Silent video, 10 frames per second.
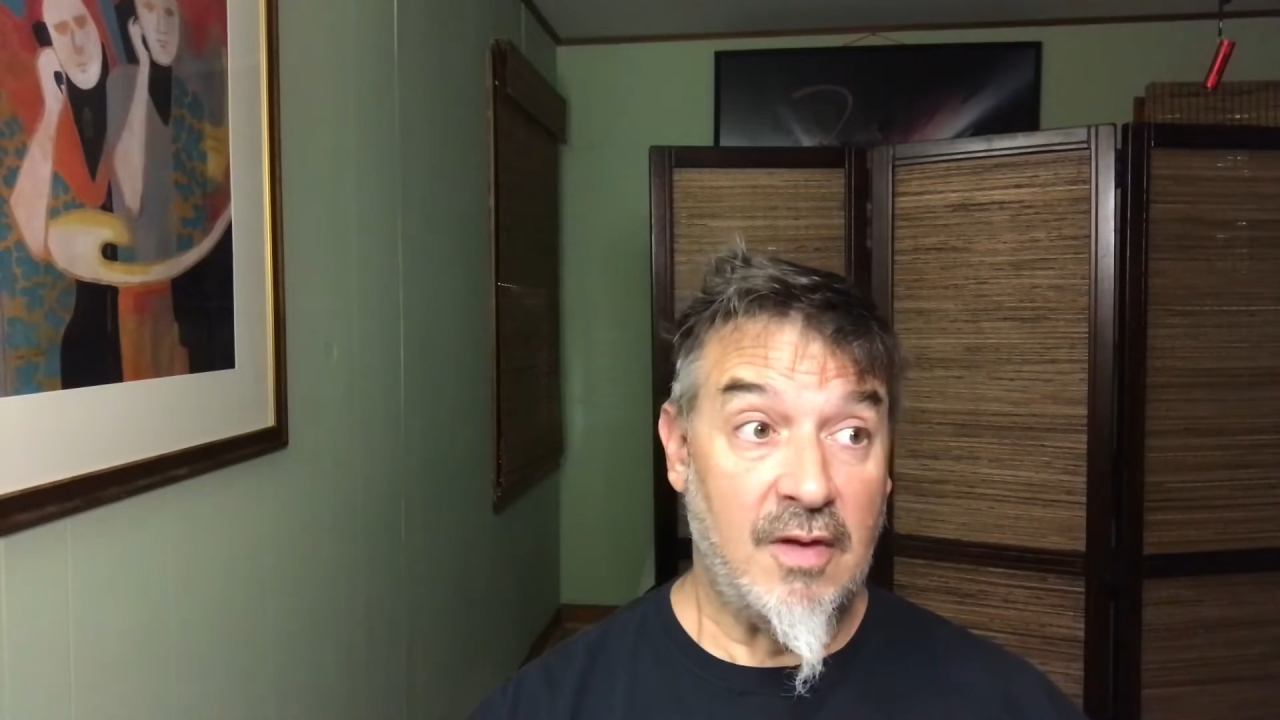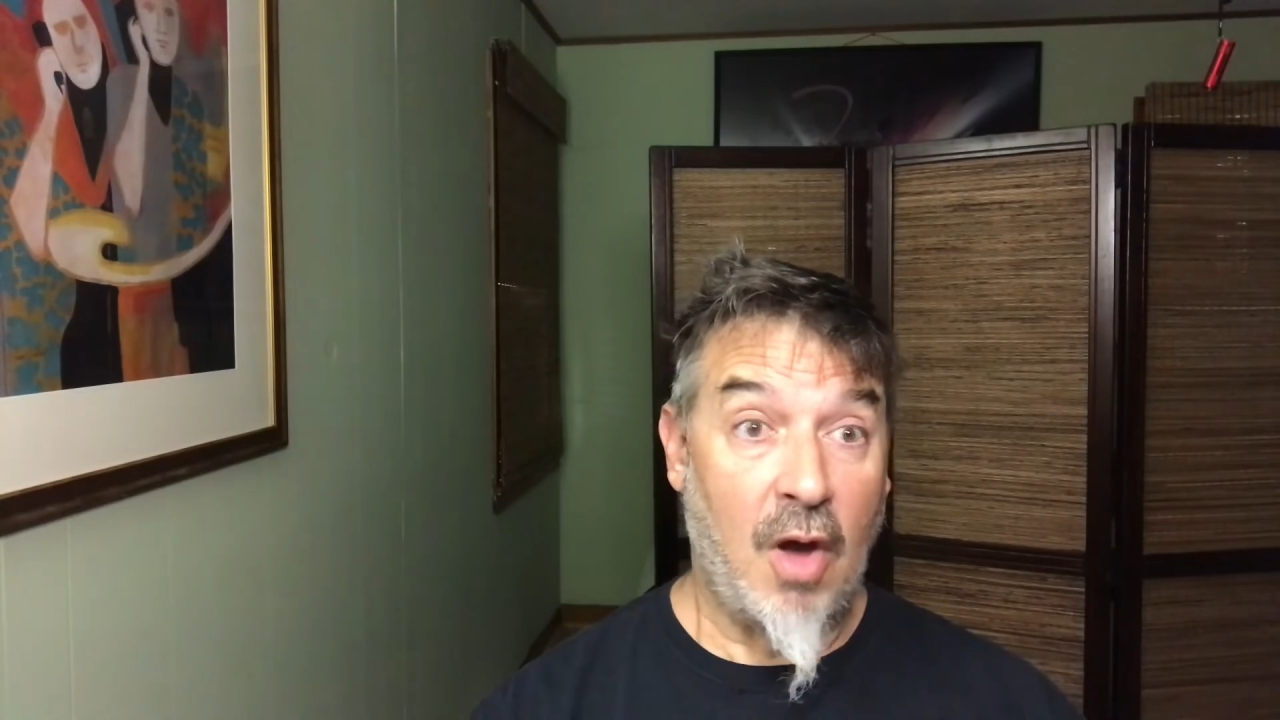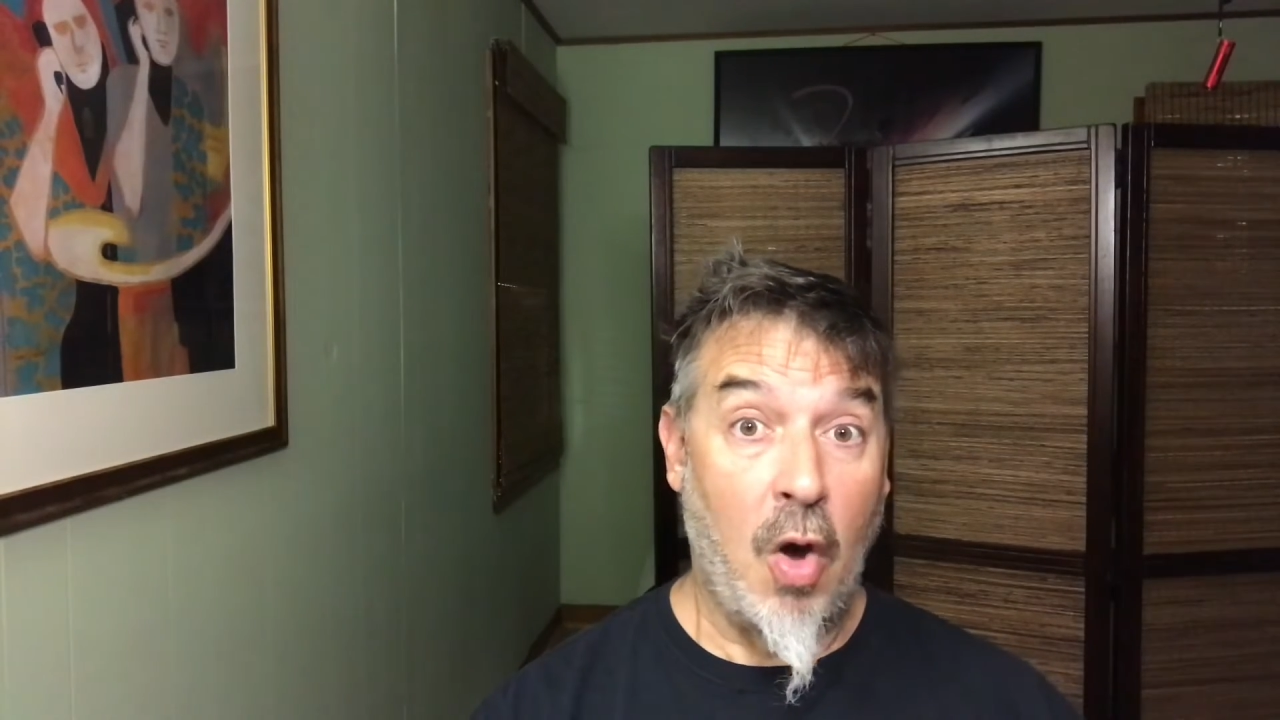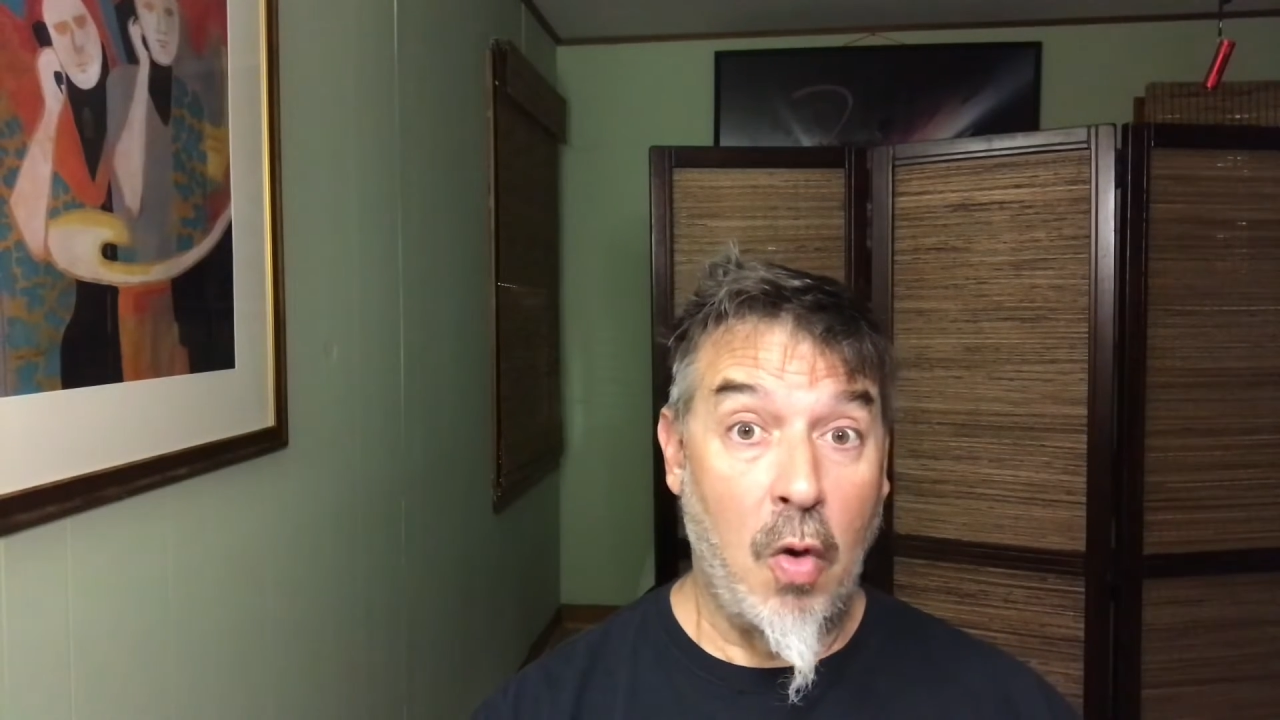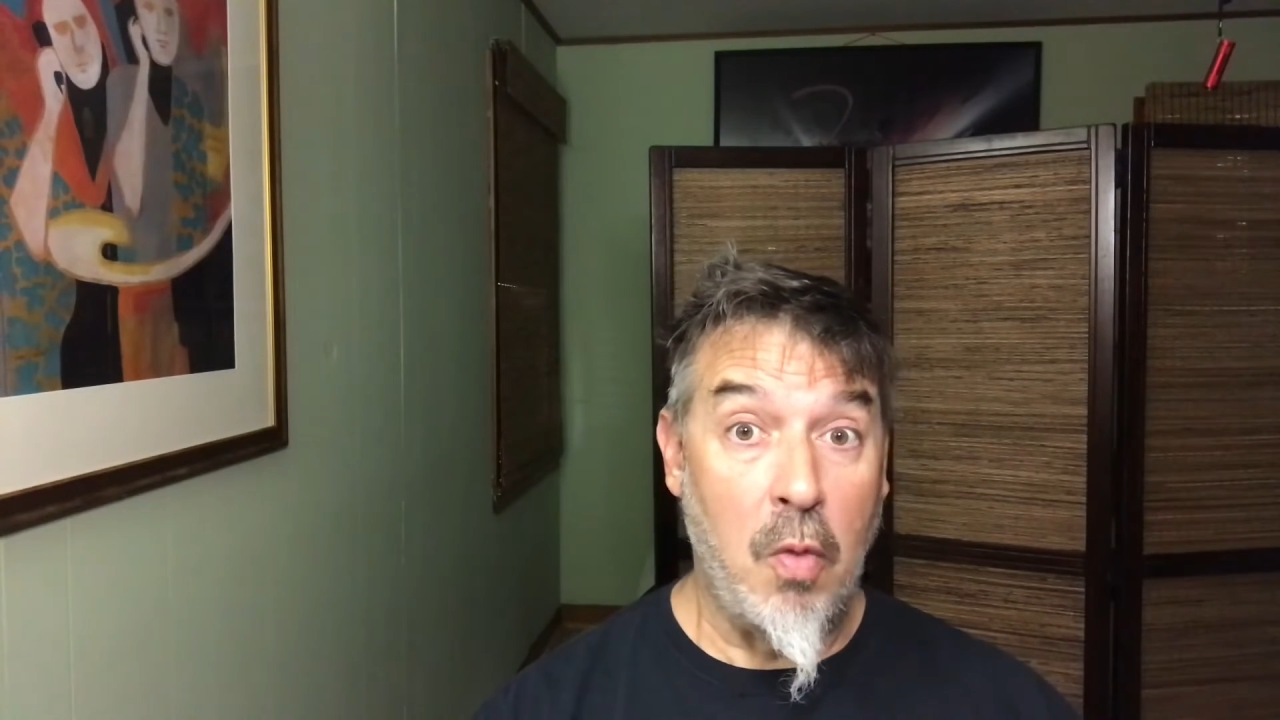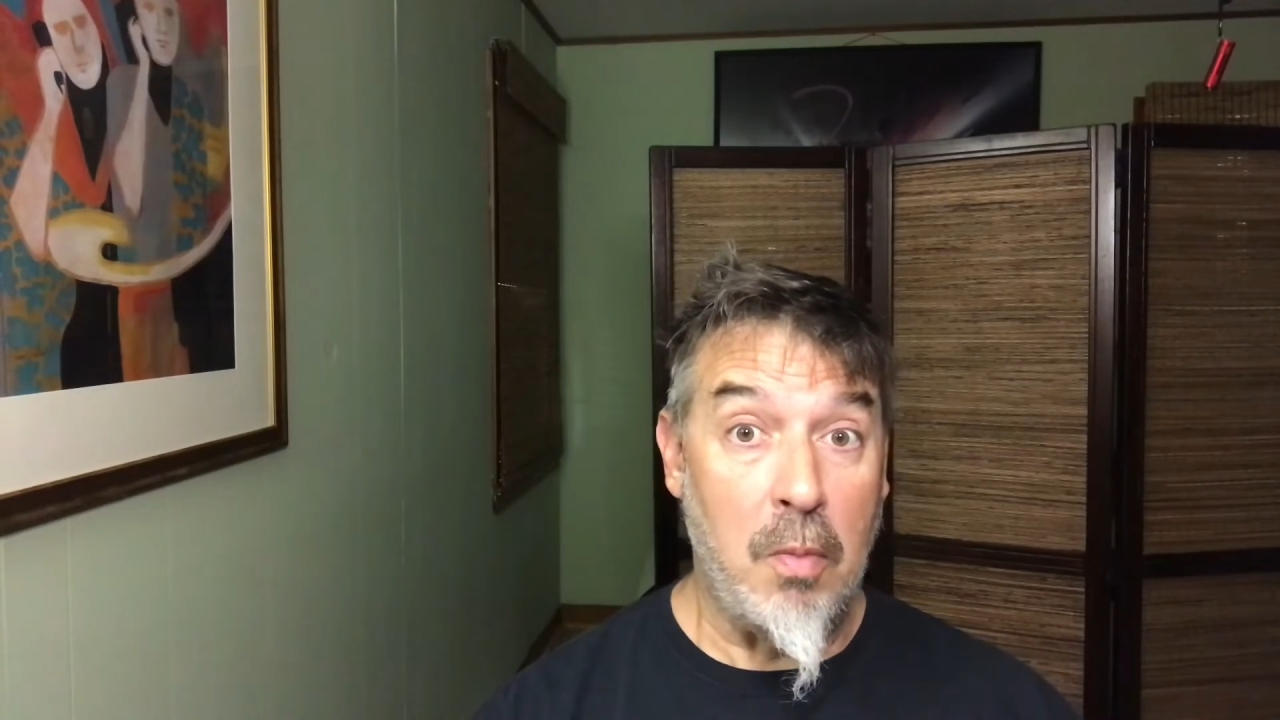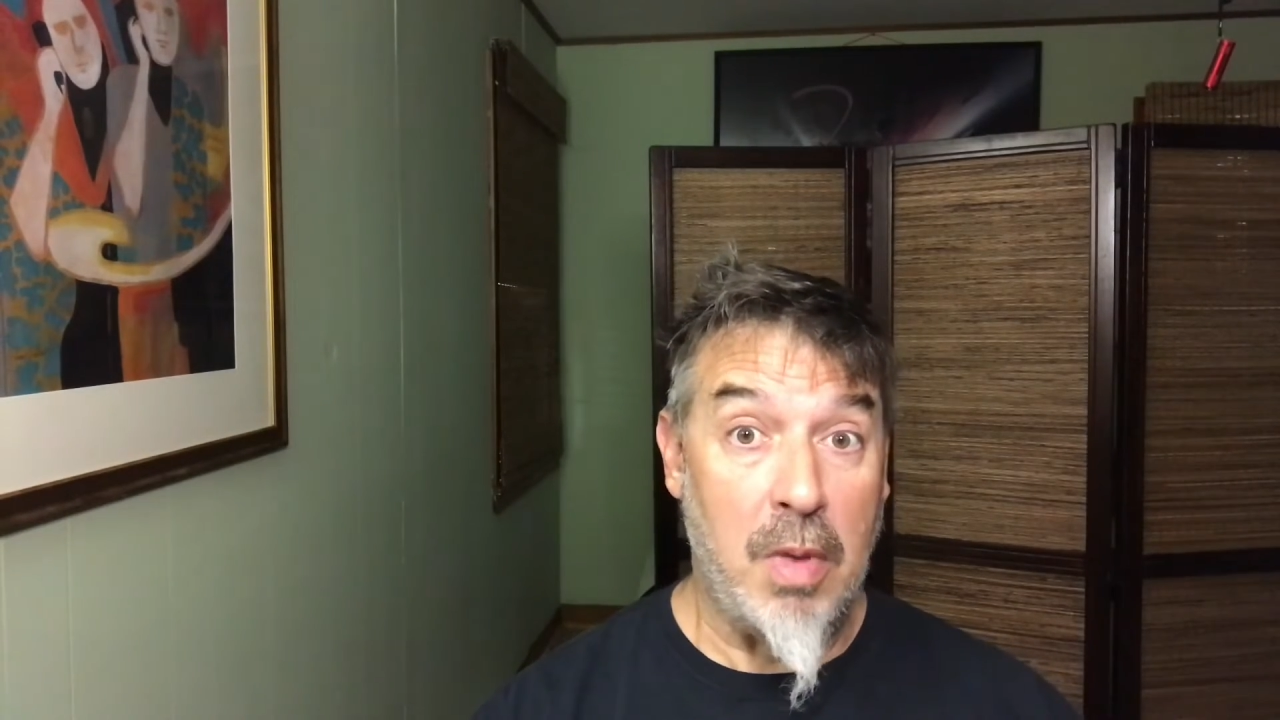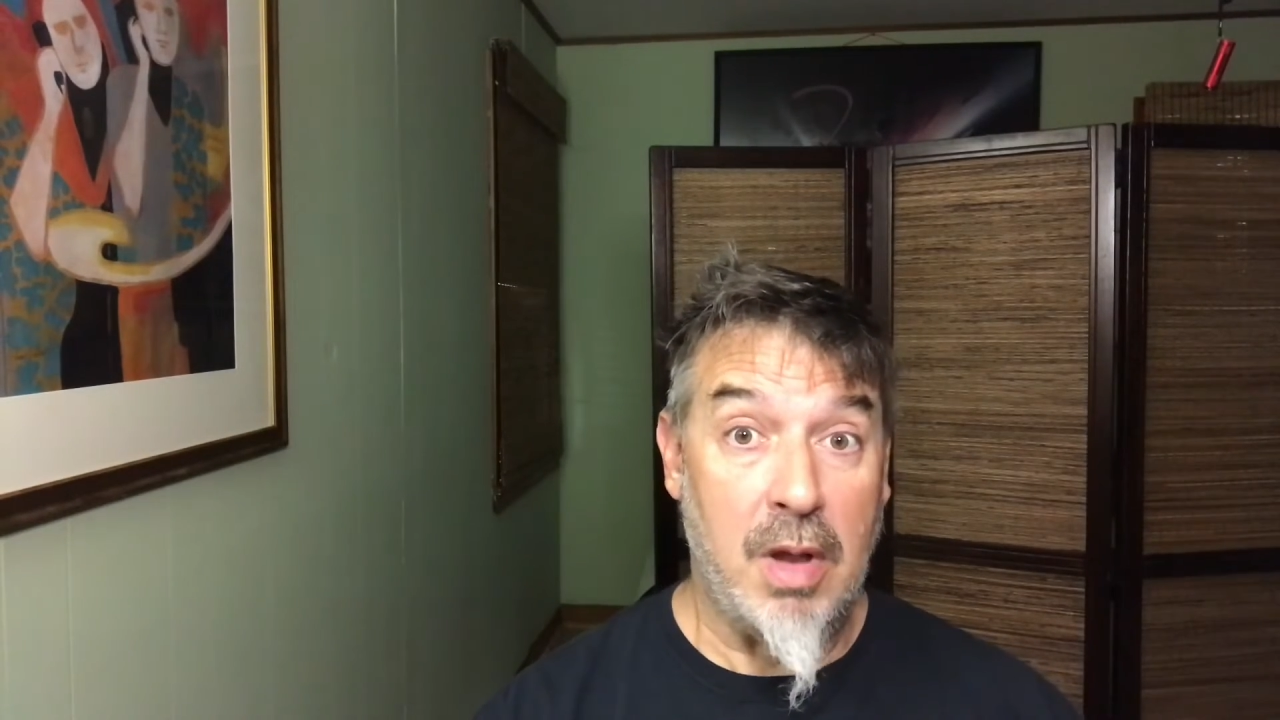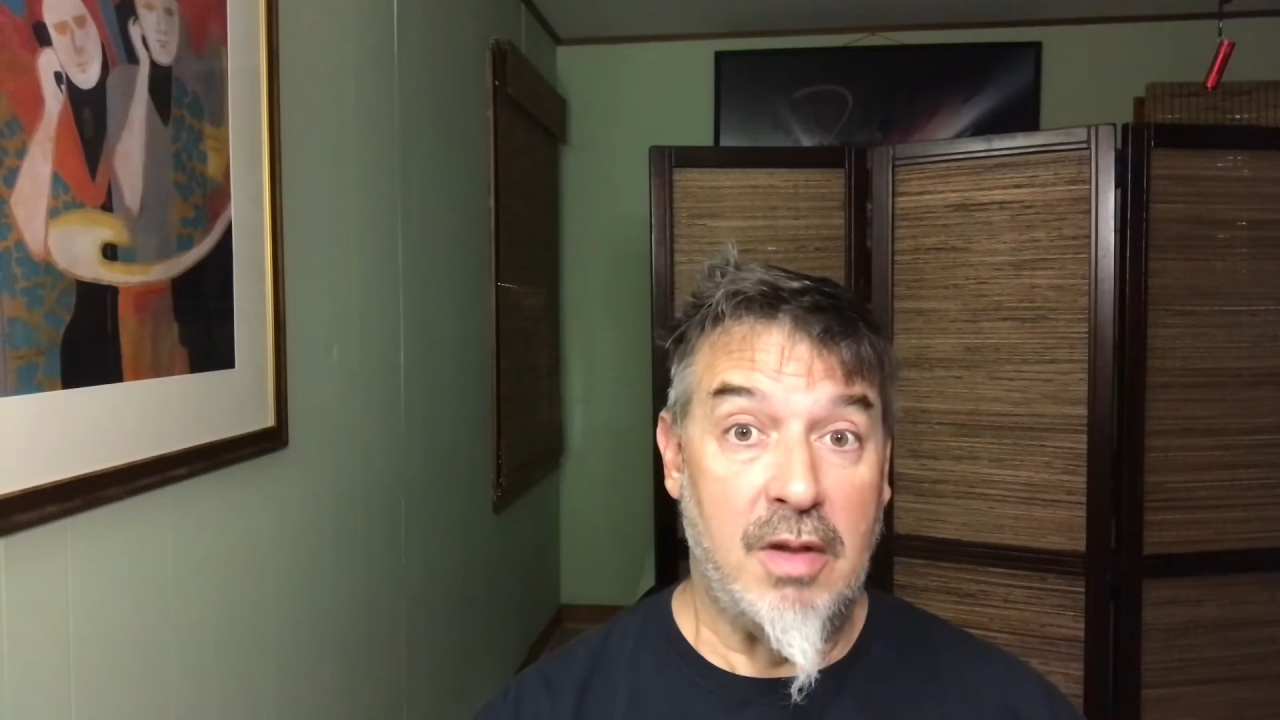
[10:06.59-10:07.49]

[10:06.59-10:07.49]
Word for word: home.